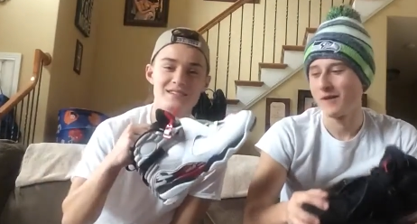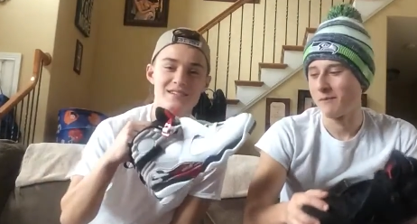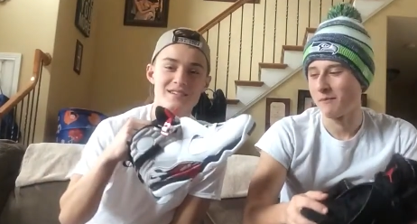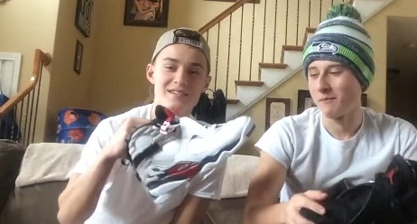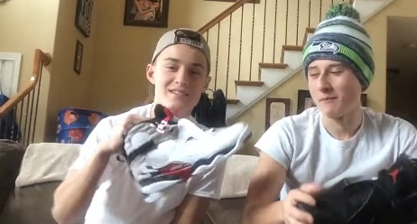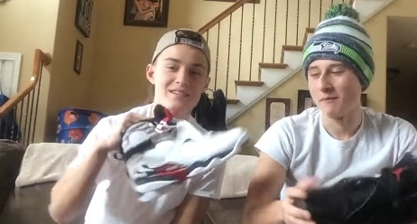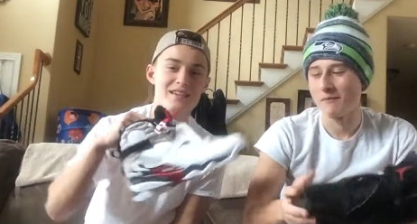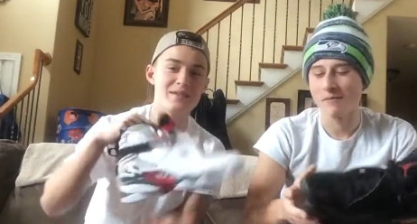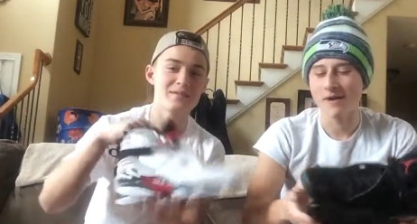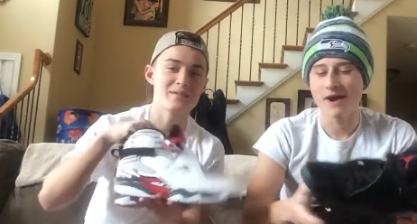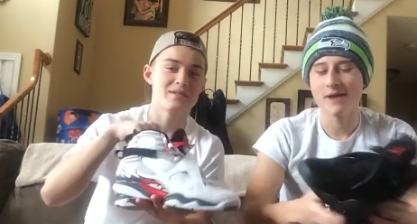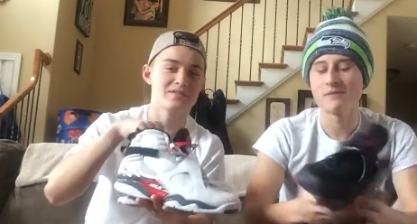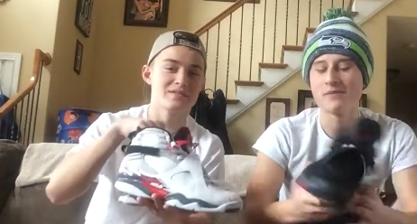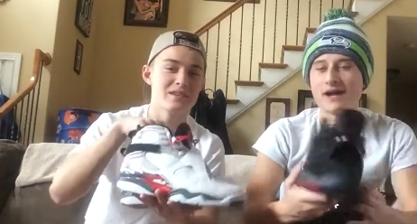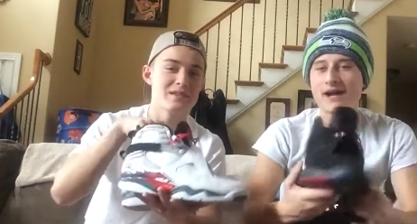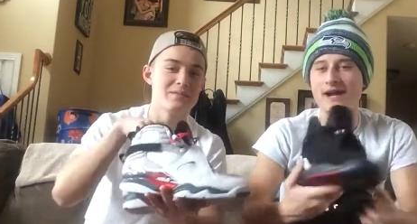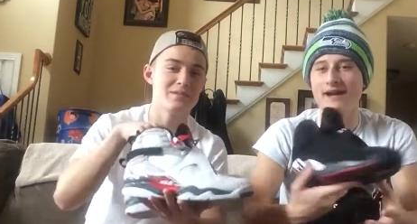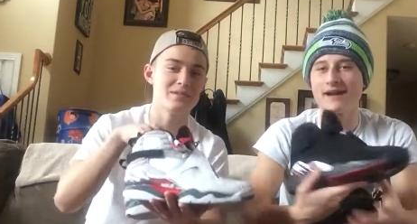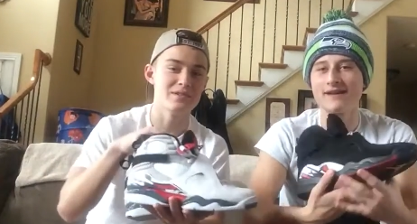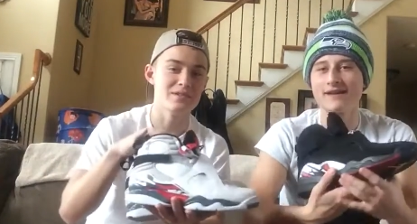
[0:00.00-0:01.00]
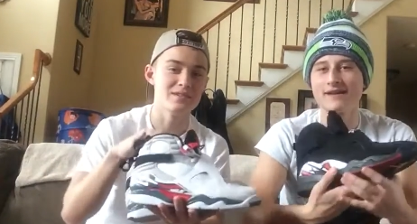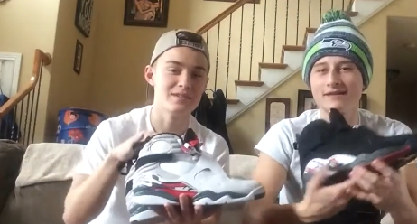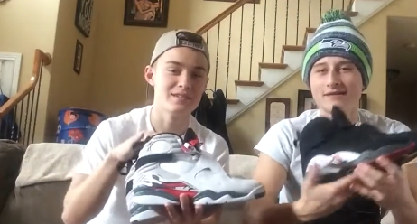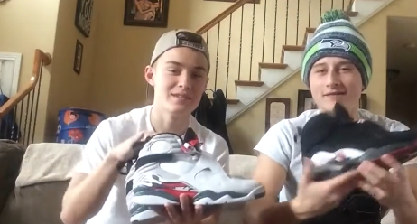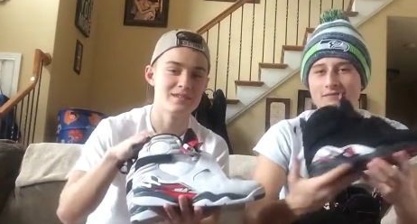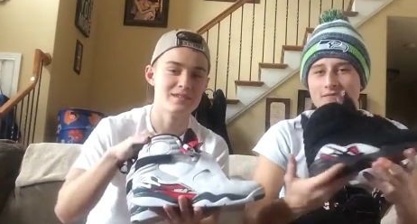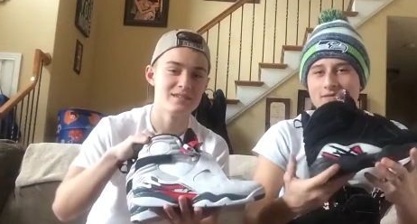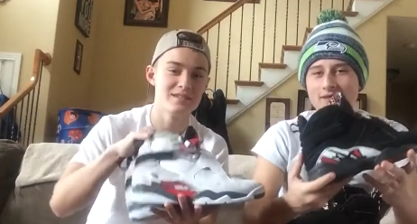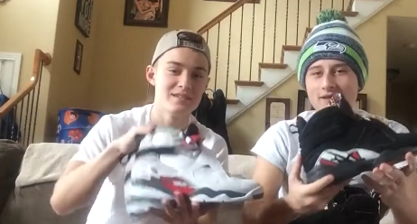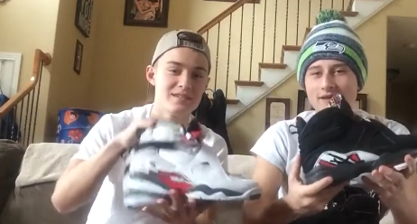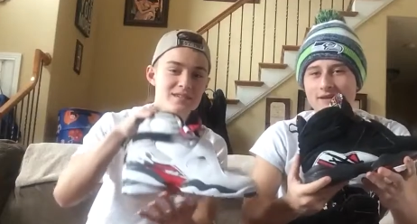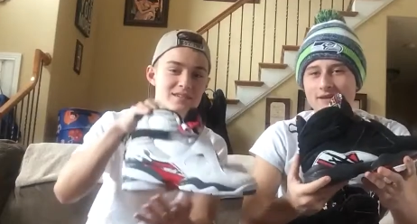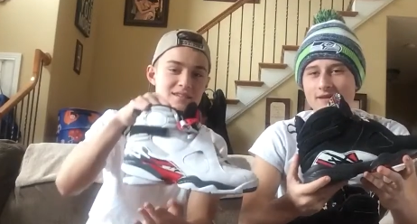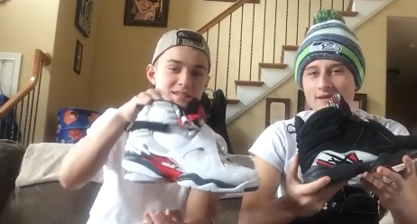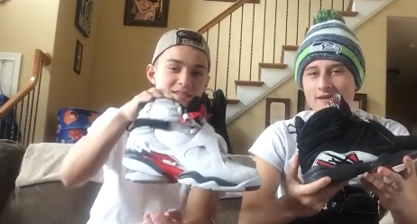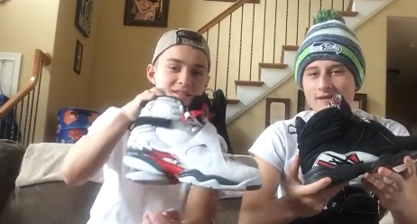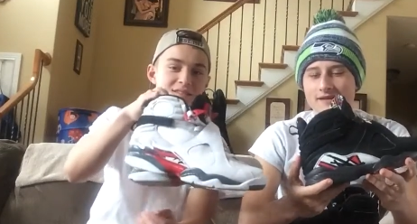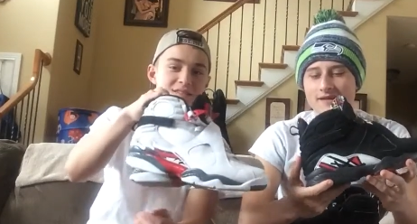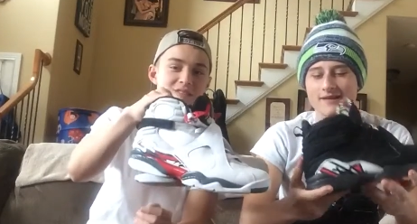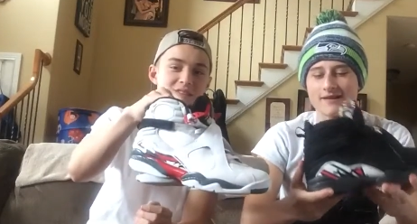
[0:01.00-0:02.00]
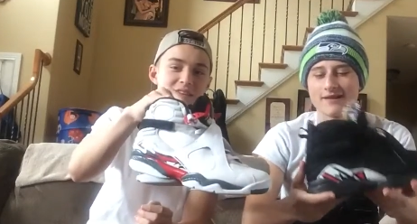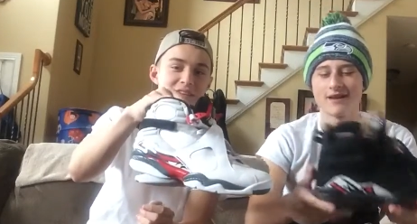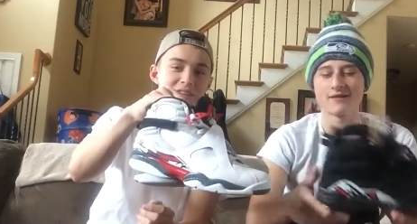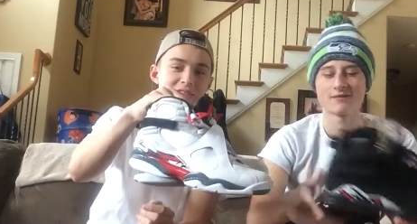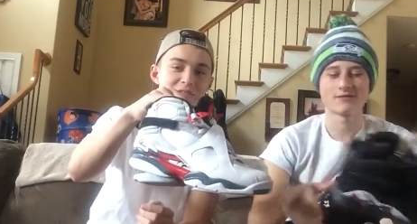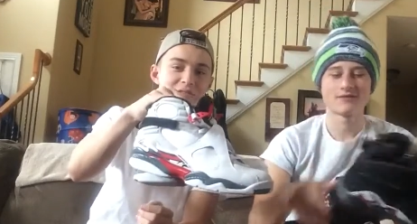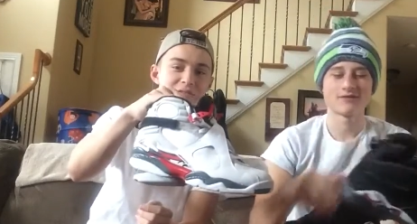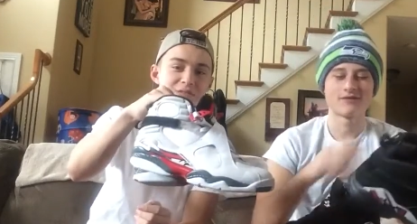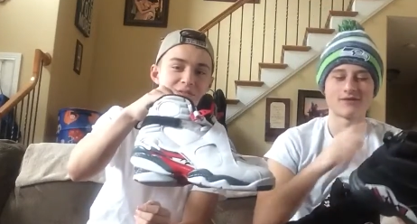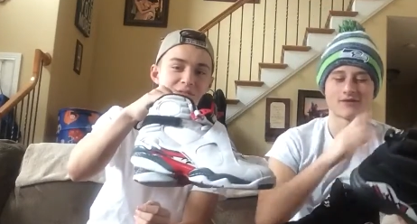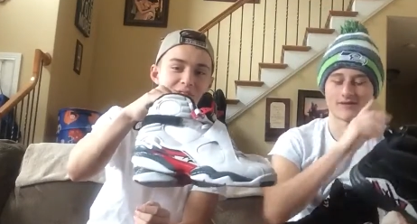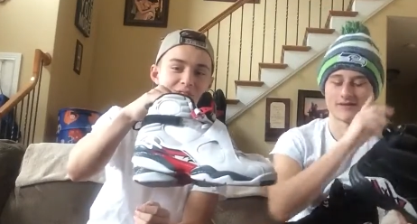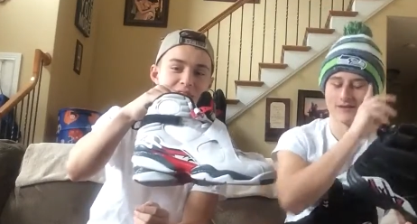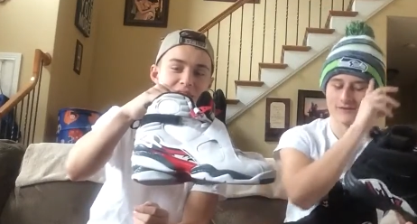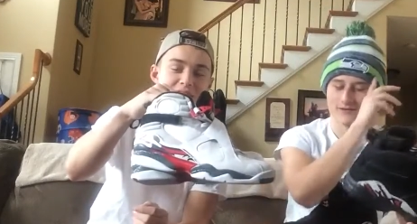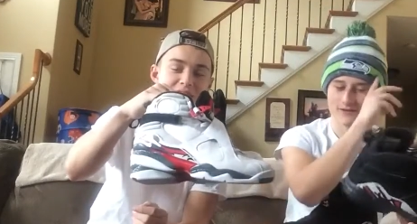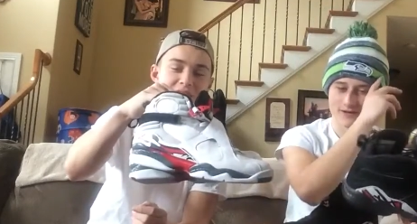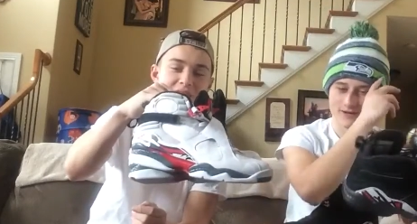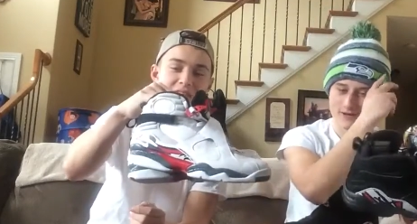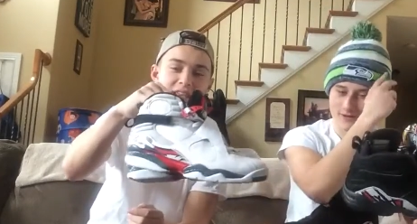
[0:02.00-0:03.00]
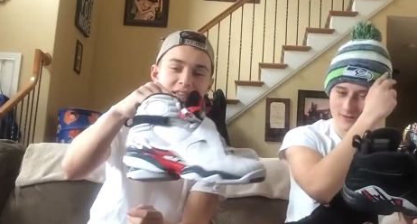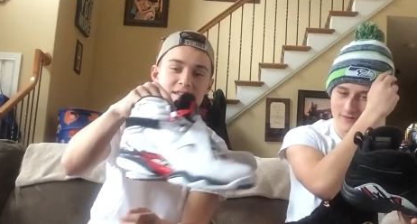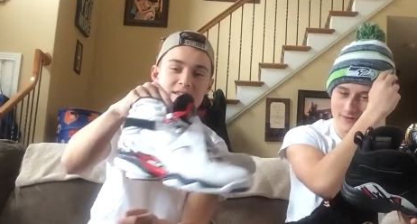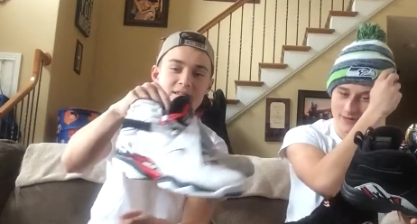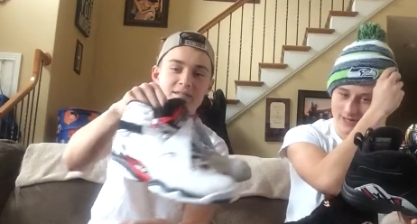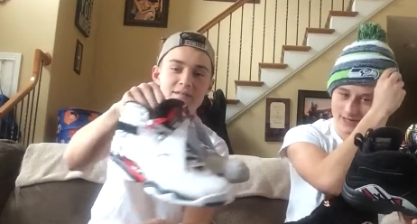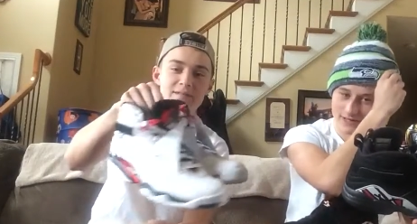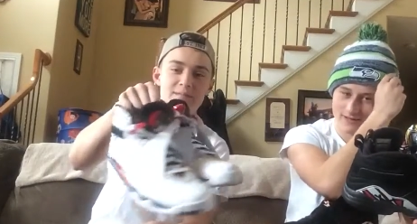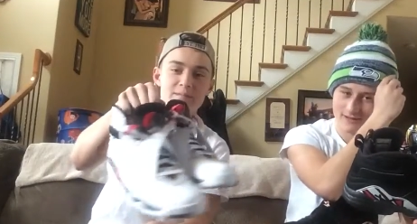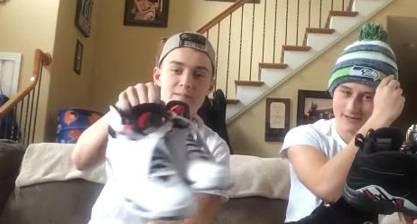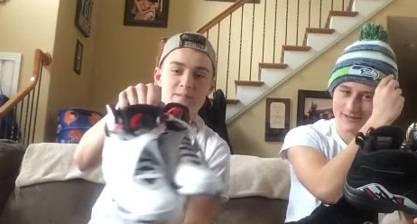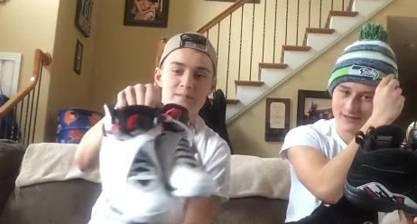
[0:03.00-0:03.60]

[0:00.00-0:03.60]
Speaker 1: holiday. My bad. Here. Same shoe, just different colorway.